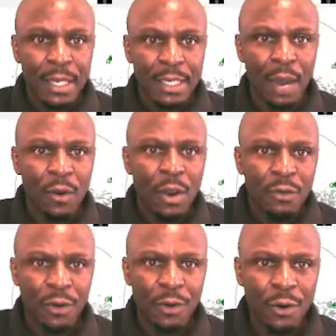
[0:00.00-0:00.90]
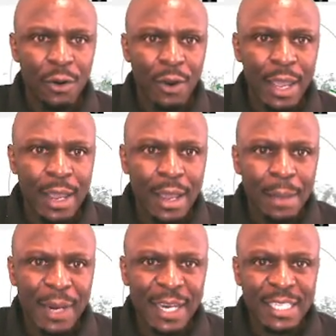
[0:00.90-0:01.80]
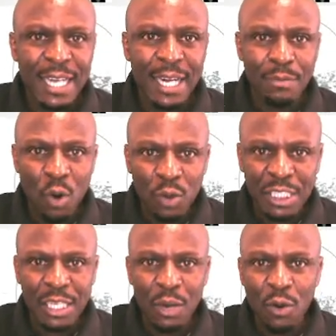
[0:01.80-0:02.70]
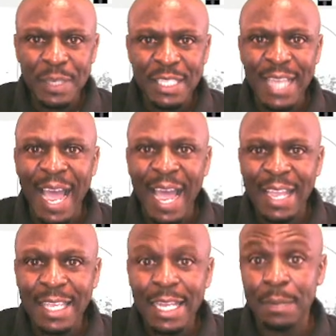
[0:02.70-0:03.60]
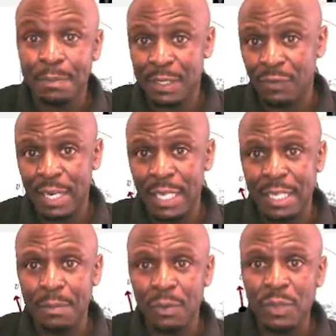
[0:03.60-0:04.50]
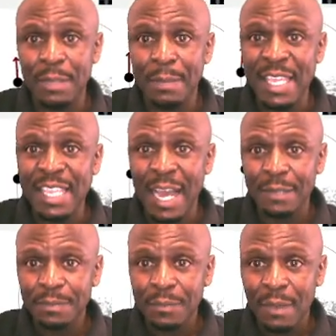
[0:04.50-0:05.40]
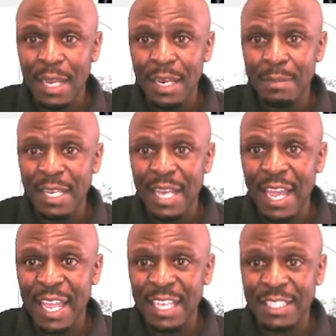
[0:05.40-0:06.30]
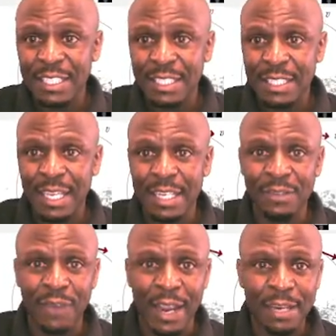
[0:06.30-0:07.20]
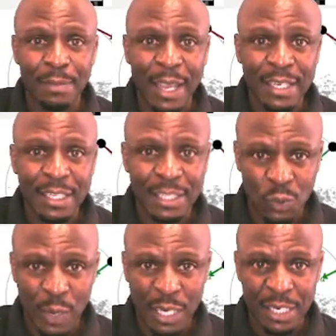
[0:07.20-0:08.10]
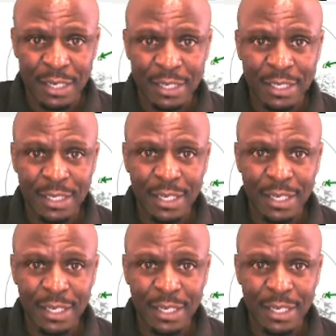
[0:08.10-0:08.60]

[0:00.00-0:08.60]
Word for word: now for a uh, eh, planetary motion the orbits are ellipse for an example with the major and the minor axis defined by these equations